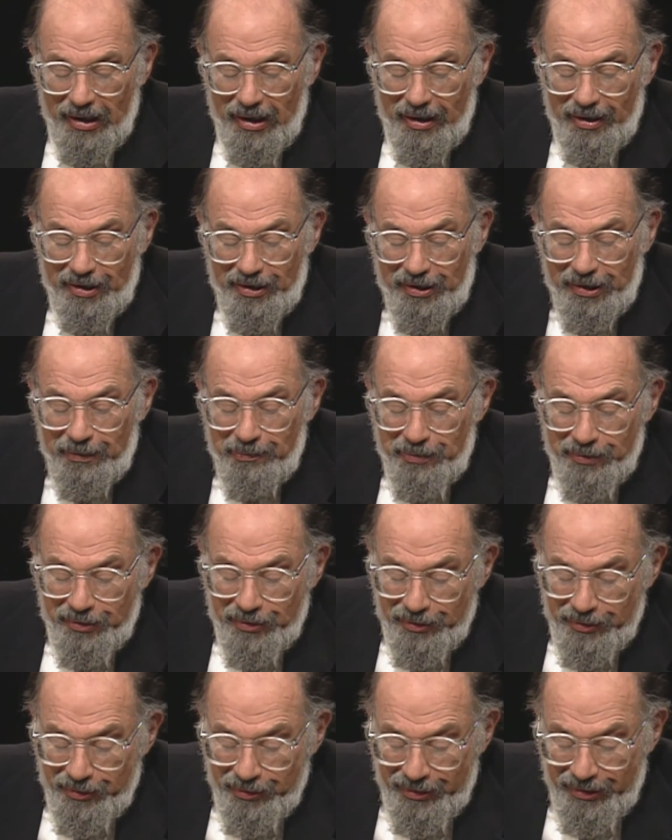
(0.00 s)
A glimpse
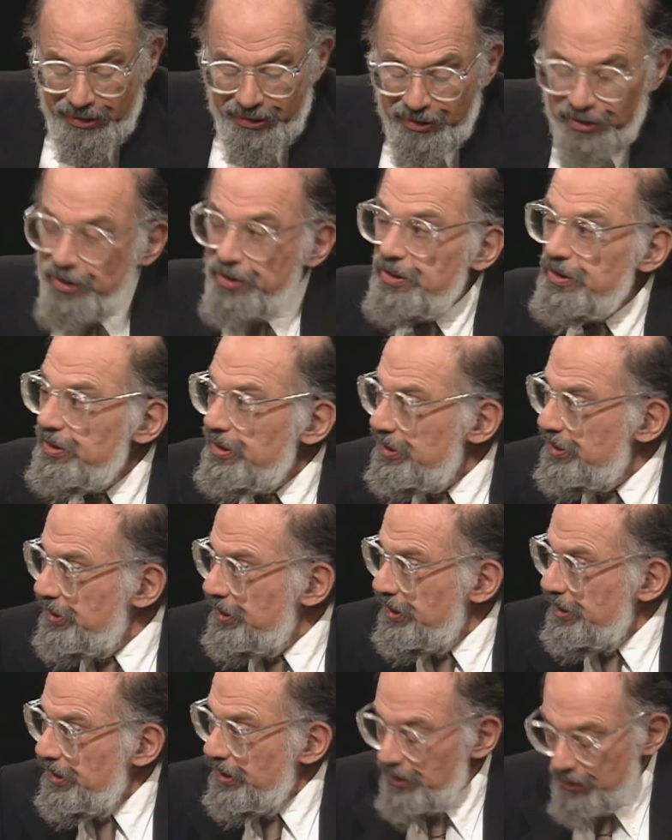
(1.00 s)
through an
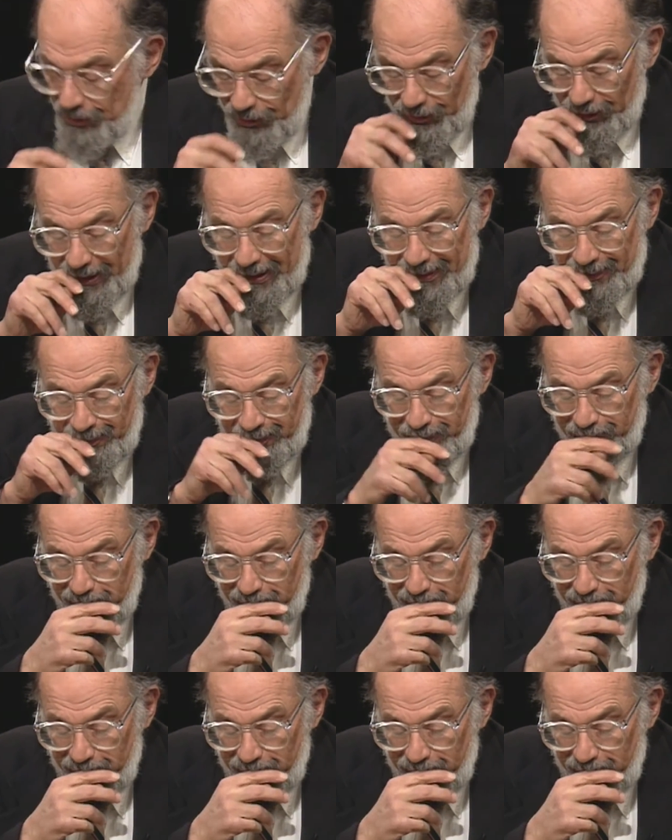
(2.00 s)
interstice caught